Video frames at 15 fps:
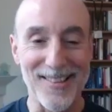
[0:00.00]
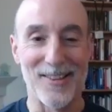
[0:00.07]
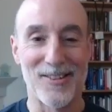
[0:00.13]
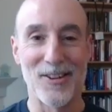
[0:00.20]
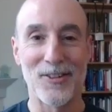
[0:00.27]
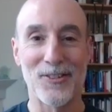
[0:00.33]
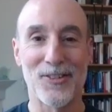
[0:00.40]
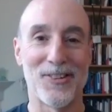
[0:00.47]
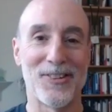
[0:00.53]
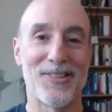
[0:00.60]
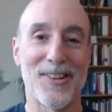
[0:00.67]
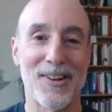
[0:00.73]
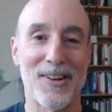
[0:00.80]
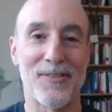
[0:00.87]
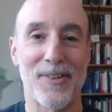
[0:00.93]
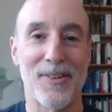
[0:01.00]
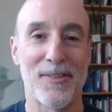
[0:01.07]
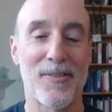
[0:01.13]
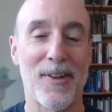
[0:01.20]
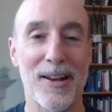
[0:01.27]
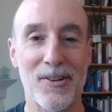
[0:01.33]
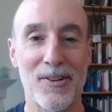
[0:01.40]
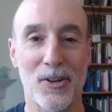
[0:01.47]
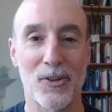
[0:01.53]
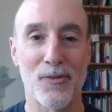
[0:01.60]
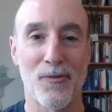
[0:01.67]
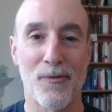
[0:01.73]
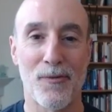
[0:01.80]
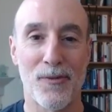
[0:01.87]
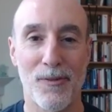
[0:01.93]
that. Just if I could just
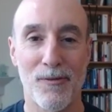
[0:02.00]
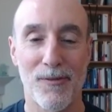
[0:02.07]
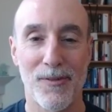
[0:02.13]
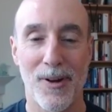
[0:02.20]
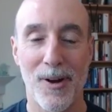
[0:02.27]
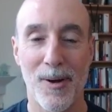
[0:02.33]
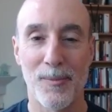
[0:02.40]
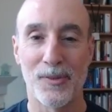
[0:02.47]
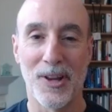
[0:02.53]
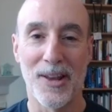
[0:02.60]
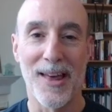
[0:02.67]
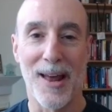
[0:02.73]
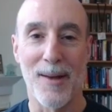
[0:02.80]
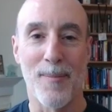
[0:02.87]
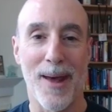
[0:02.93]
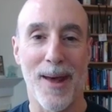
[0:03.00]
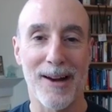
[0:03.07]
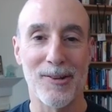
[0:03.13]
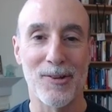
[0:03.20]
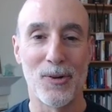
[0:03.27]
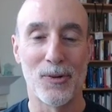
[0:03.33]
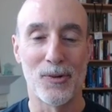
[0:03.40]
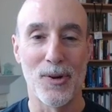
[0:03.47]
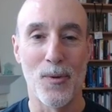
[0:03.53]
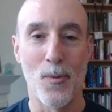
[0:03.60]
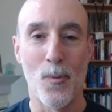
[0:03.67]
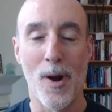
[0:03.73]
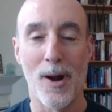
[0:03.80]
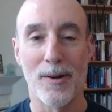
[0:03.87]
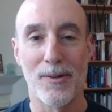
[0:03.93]
say that back to you. So you
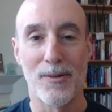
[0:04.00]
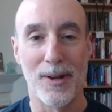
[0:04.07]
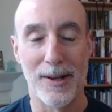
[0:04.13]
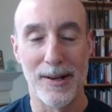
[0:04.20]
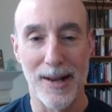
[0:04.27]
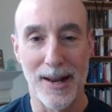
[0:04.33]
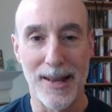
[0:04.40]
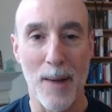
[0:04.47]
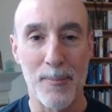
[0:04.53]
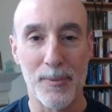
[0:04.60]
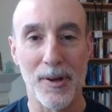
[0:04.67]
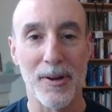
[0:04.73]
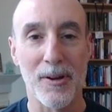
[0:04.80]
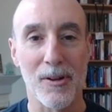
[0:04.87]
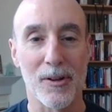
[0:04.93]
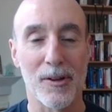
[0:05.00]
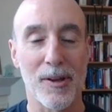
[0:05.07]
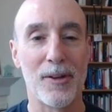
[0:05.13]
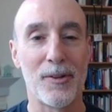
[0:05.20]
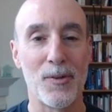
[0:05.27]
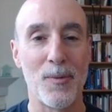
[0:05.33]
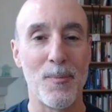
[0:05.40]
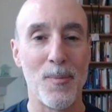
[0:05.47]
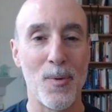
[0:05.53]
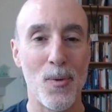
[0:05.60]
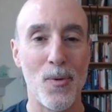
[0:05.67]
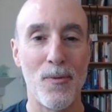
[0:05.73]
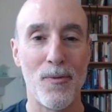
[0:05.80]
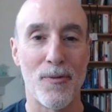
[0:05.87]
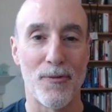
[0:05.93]
went in that particular case, you
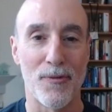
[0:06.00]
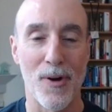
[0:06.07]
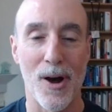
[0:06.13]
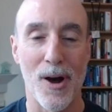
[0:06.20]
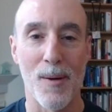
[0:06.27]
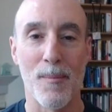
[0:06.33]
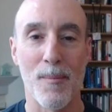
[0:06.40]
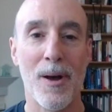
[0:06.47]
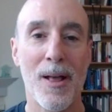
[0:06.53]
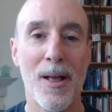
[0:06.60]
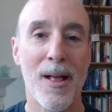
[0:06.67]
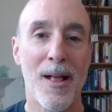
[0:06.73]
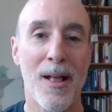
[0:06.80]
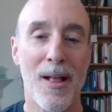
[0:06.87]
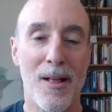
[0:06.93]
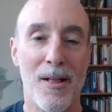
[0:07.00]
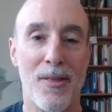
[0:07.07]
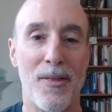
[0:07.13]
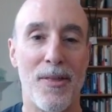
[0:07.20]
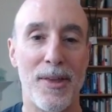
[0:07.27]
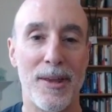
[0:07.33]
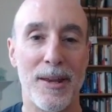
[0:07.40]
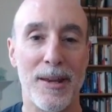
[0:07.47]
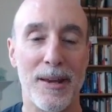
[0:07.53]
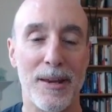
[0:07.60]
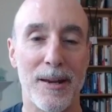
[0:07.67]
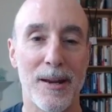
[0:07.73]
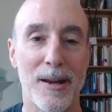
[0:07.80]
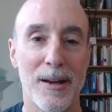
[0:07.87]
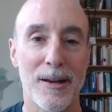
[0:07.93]
moved from
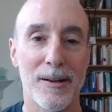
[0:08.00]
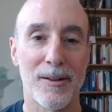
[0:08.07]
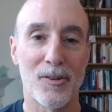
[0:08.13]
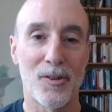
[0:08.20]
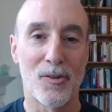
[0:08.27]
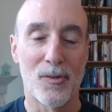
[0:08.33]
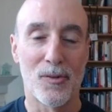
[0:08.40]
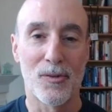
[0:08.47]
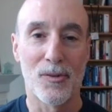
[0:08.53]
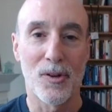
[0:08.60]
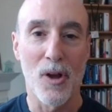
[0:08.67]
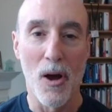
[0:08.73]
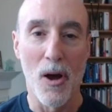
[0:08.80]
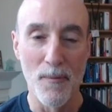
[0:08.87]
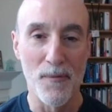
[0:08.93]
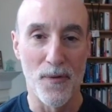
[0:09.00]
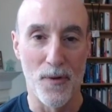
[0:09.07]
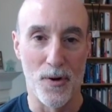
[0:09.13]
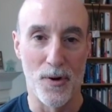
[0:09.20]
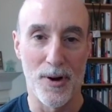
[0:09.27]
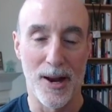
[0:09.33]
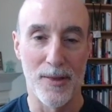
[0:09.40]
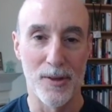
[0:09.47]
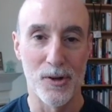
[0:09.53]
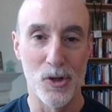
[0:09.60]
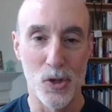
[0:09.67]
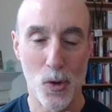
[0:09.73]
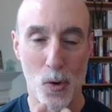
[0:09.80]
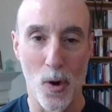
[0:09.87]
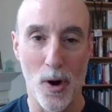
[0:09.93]
the comfort and the
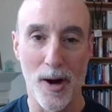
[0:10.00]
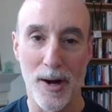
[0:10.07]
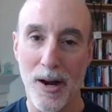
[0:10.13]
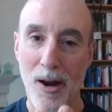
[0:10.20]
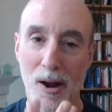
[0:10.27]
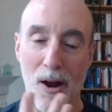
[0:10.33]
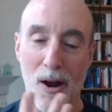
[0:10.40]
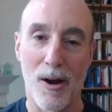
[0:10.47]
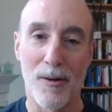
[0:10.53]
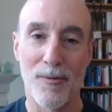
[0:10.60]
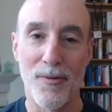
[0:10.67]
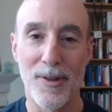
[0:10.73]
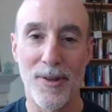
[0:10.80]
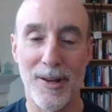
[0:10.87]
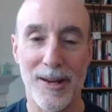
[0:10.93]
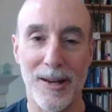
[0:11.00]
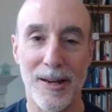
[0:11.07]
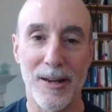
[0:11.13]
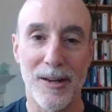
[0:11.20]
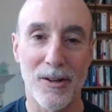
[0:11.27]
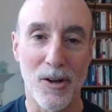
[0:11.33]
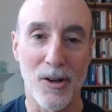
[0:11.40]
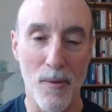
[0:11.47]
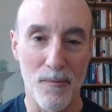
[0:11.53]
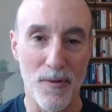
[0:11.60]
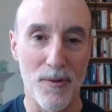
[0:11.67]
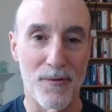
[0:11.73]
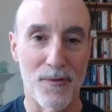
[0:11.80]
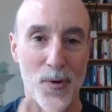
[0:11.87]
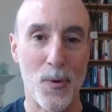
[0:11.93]
joy of the
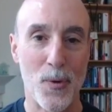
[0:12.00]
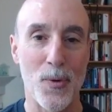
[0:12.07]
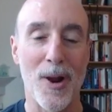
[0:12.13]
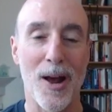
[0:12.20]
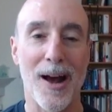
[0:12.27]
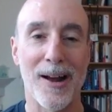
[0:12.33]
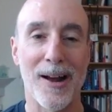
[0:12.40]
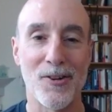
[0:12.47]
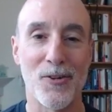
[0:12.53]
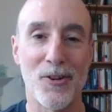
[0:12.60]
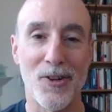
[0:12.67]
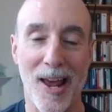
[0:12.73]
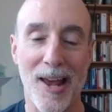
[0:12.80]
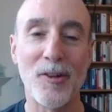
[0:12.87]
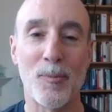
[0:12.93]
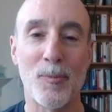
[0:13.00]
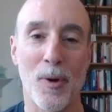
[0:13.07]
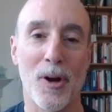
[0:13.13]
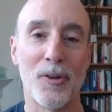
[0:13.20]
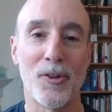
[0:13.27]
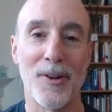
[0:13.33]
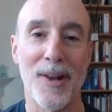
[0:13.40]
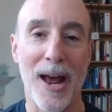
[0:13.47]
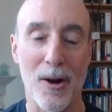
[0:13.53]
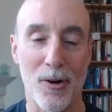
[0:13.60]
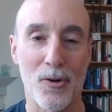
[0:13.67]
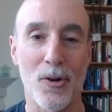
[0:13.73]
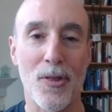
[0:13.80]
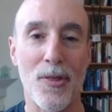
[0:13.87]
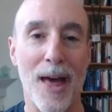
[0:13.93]
comfort food on your taste buds and how
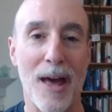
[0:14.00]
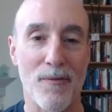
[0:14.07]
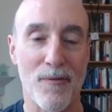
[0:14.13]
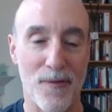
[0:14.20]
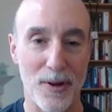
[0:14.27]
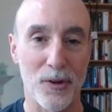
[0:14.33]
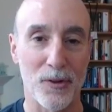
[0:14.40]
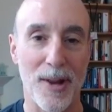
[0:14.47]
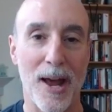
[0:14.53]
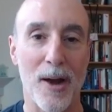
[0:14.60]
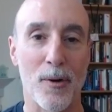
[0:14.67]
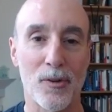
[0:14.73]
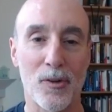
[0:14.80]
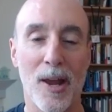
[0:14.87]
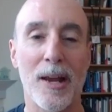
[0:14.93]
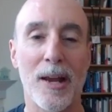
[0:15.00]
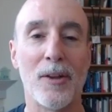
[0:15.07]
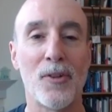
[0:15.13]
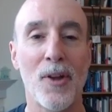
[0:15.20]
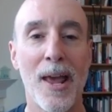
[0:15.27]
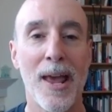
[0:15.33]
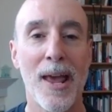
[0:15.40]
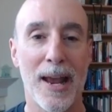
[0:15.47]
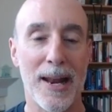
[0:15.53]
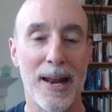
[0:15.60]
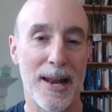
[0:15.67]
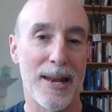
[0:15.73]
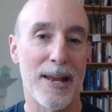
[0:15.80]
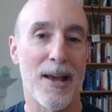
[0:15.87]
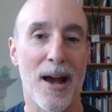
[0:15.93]
good that feels and how it tastes, and
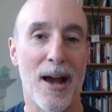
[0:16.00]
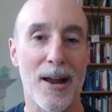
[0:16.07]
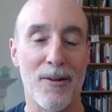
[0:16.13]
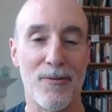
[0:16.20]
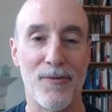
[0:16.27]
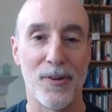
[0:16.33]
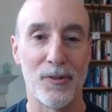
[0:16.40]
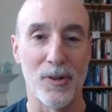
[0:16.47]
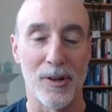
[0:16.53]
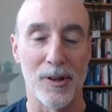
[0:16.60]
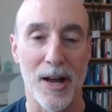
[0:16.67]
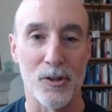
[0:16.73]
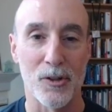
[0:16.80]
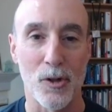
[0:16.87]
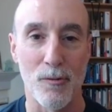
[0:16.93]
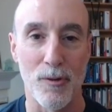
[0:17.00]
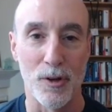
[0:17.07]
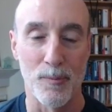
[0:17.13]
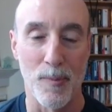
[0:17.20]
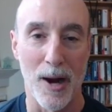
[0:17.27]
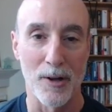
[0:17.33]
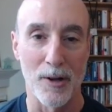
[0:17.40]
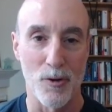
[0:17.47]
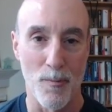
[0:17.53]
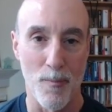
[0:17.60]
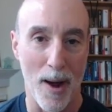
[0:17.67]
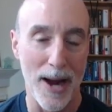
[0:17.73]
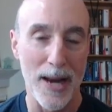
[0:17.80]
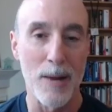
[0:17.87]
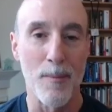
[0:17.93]
any kind of physiological response your
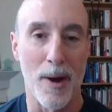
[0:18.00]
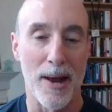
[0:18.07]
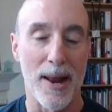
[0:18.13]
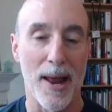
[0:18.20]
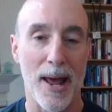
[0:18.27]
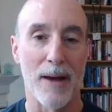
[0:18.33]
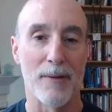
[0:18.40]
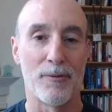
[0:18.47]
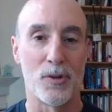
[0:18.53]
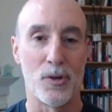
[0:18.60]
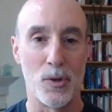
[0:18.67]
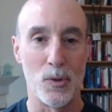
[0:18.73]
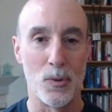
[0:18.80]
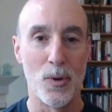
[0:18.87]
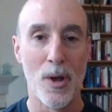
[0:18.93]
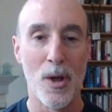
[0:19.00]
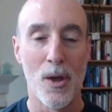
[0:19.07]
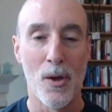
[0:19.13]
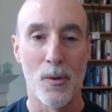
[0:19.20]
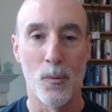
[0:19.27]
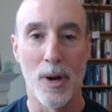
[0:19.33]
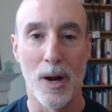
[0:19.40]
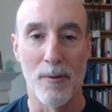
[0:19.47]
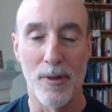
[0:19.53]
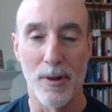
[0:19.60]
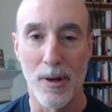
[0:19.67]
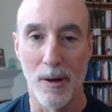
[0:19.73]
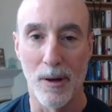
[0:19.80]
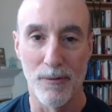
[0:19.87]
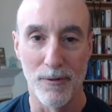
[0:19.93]
body might have to whatever the
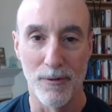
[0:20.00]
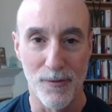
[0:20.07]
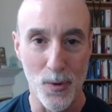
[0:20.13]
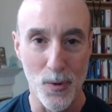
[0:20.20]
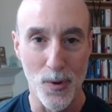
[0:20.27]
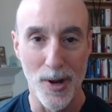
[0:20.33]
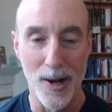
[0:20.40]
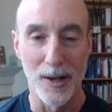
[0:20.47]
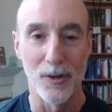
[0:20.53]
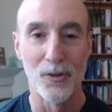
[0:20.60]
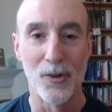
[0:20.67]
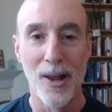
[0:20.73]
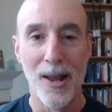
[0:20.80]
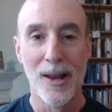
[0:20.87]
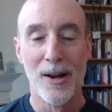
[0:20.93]
comfort food is,